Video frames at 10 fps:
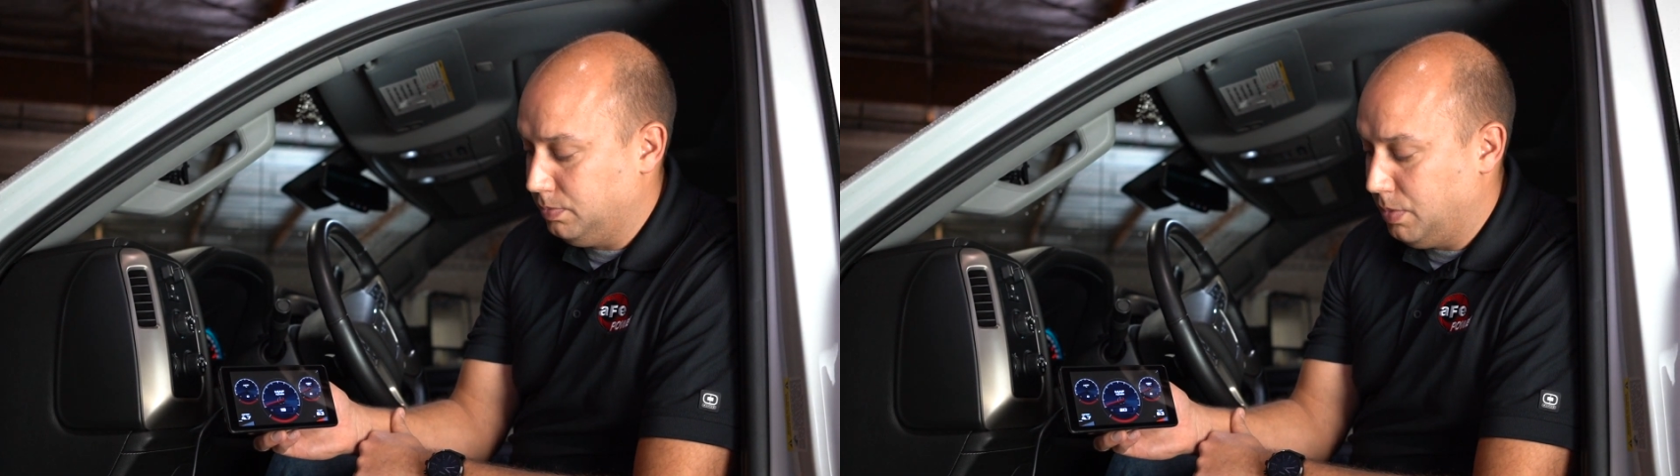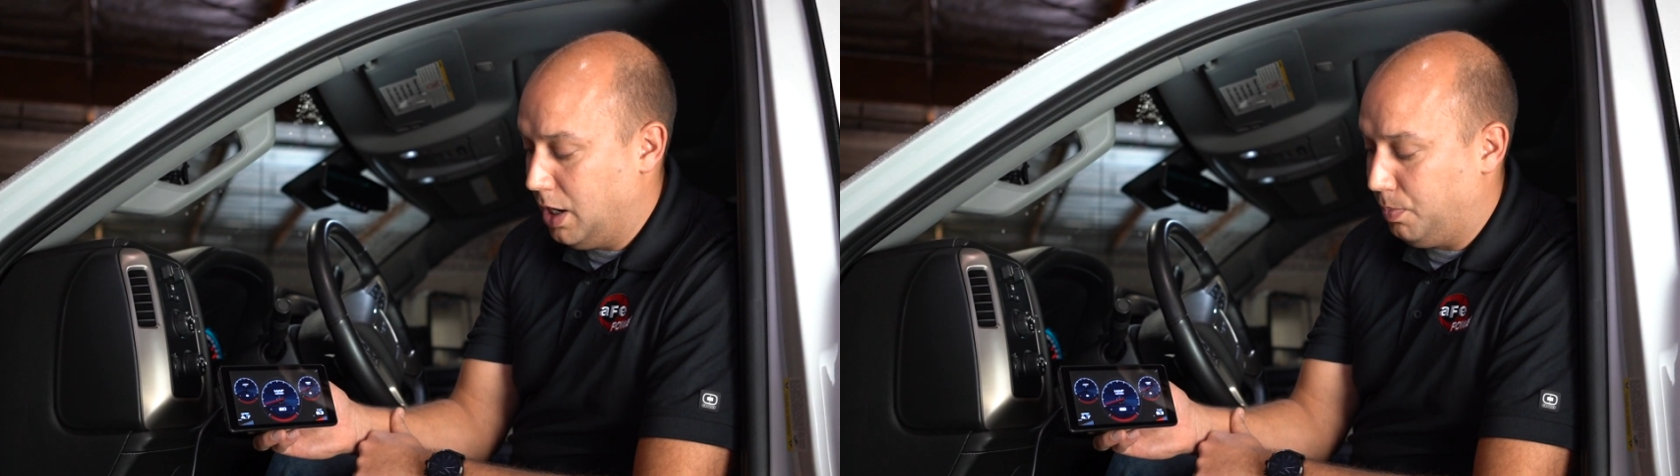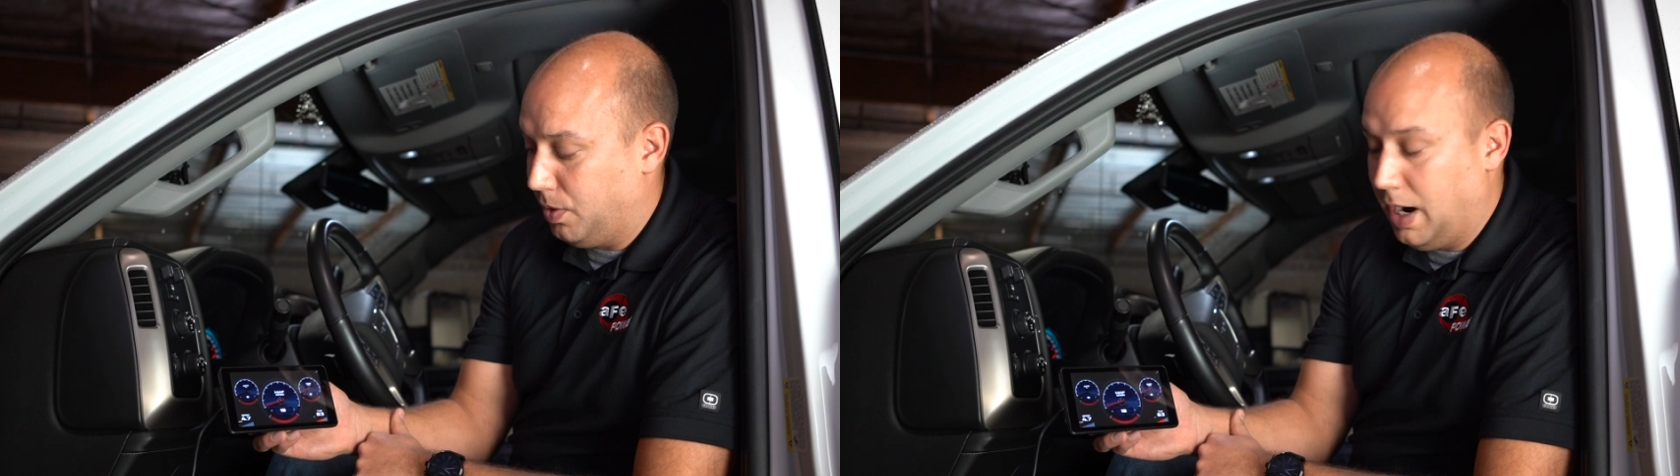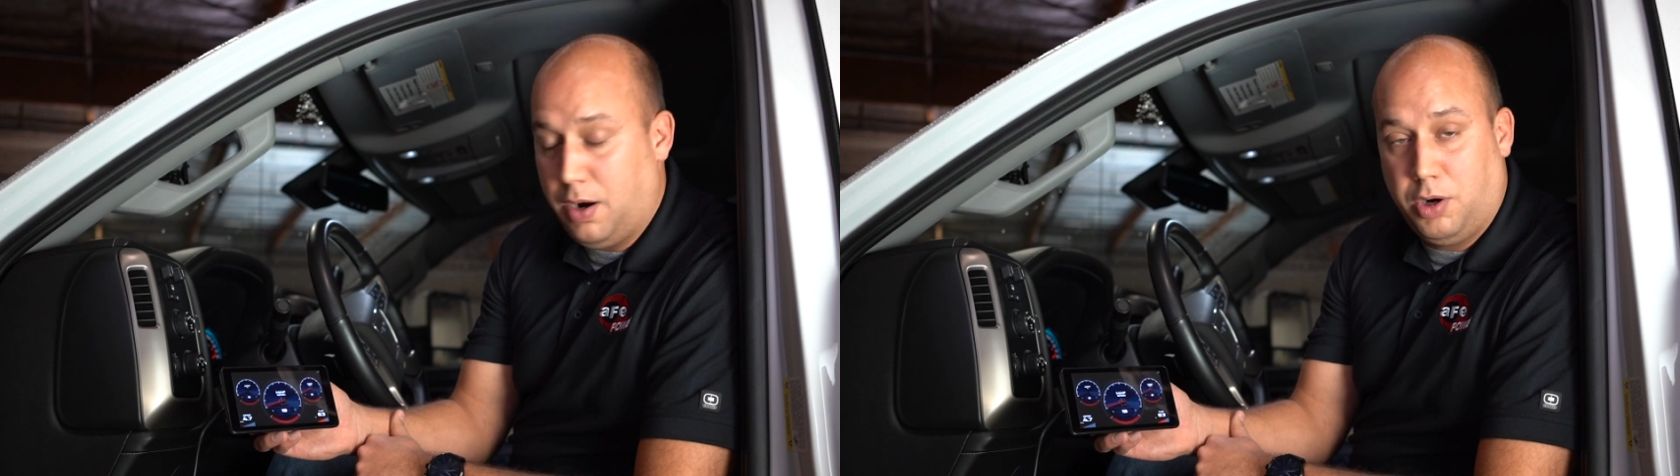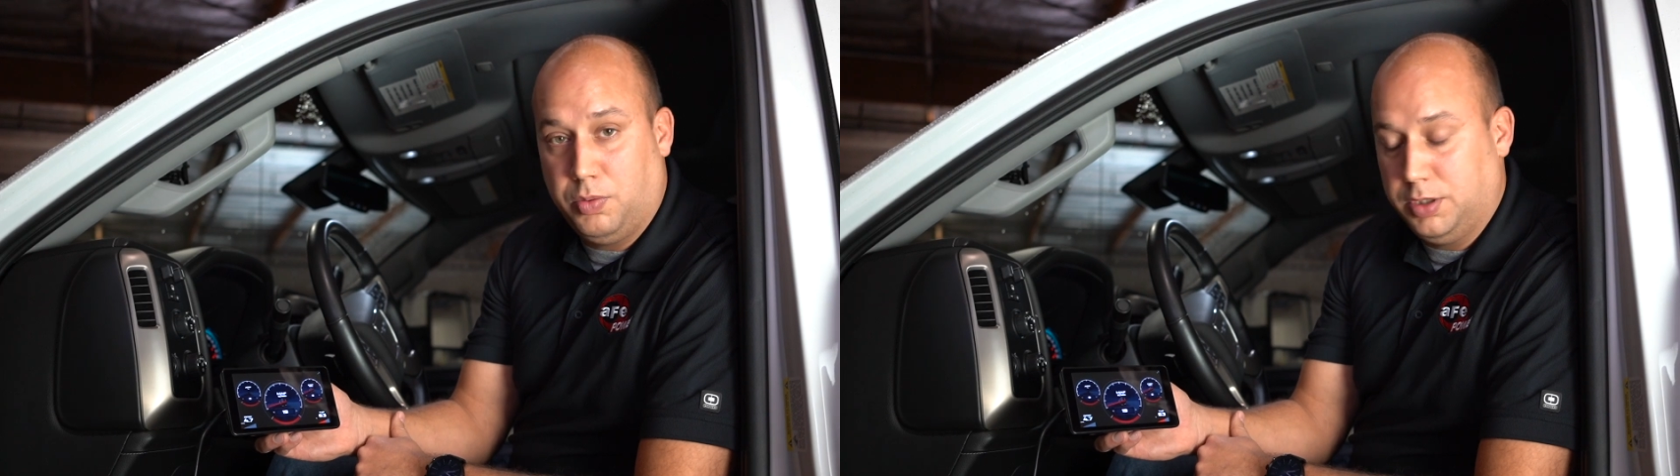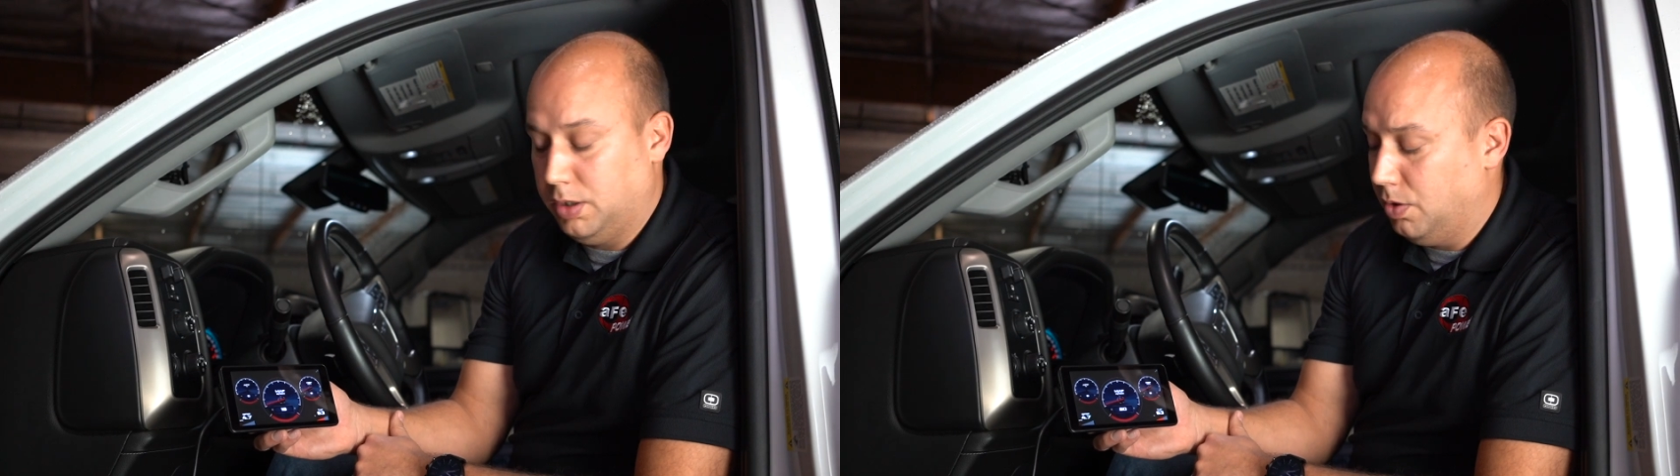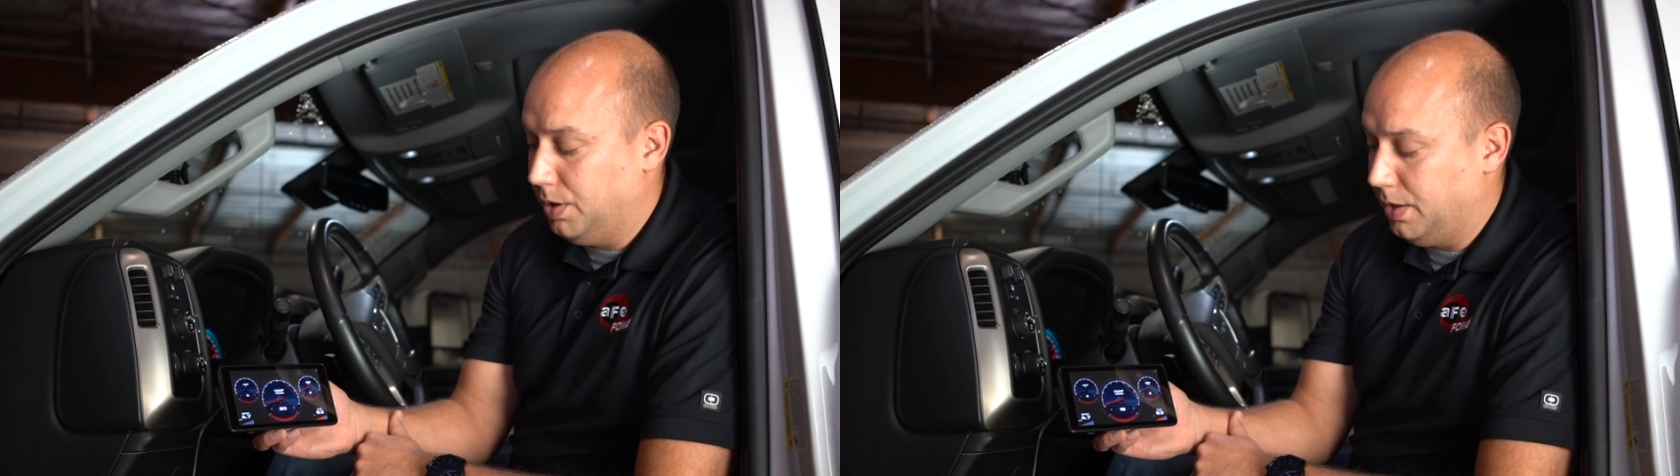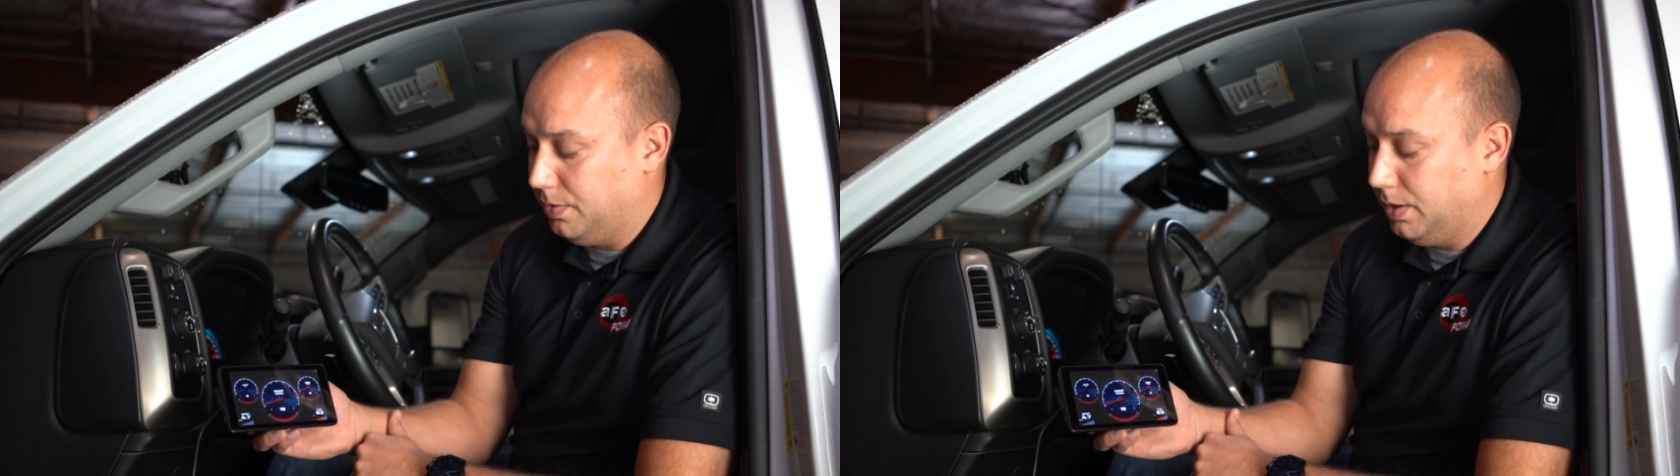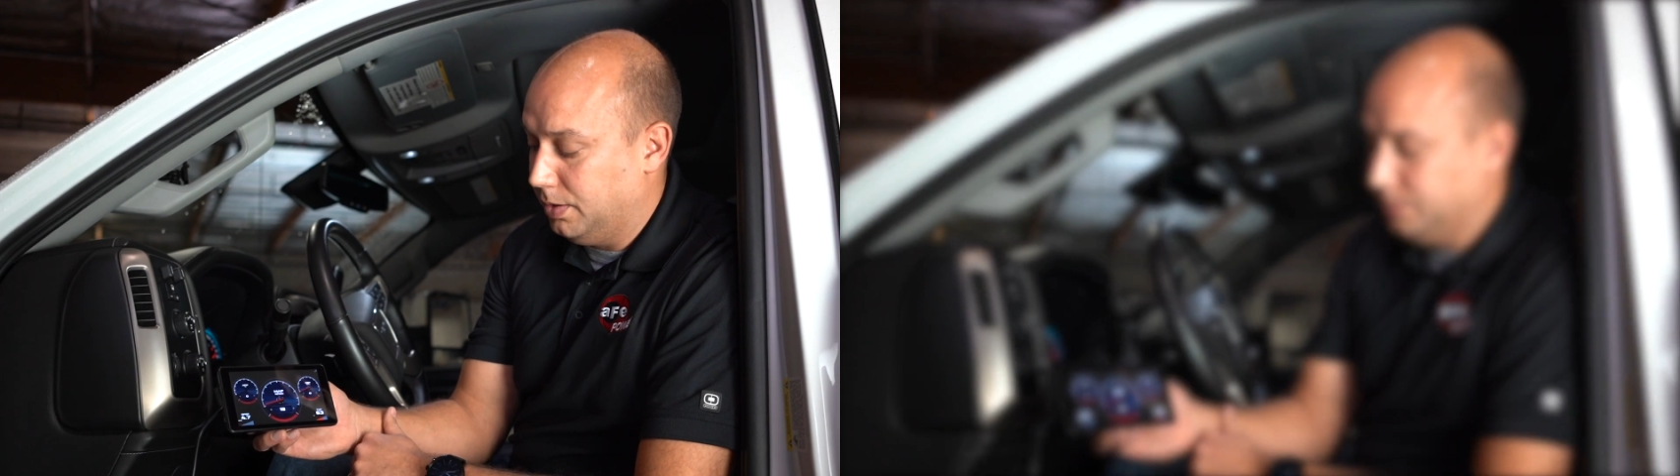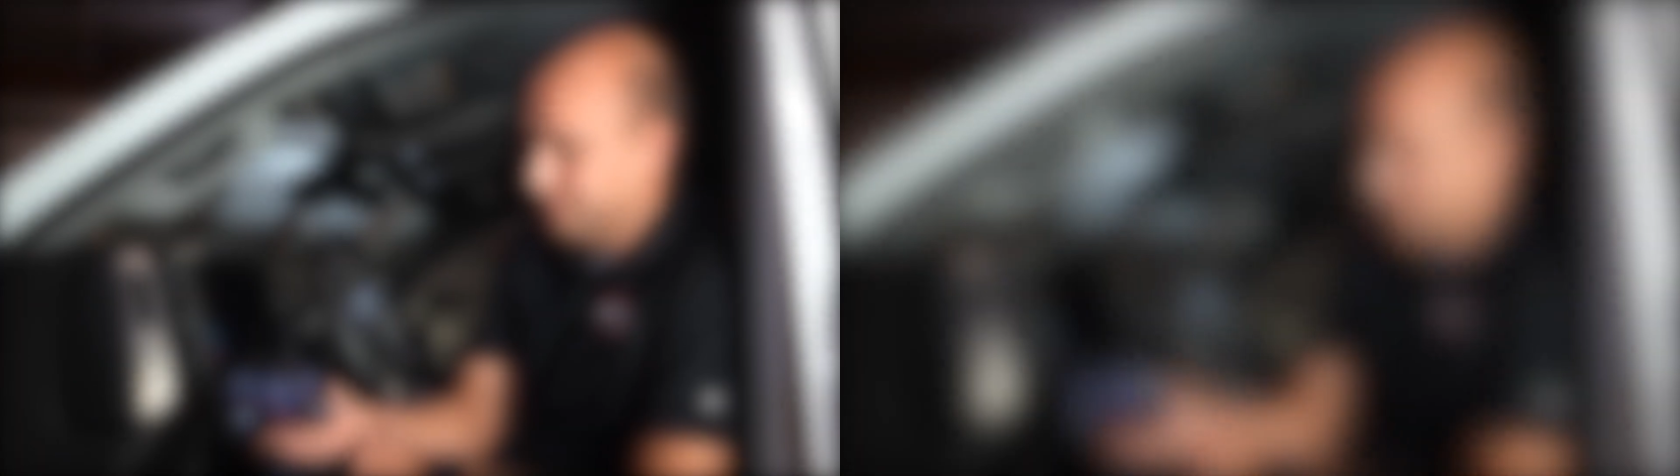mile per hour when you're going down the road.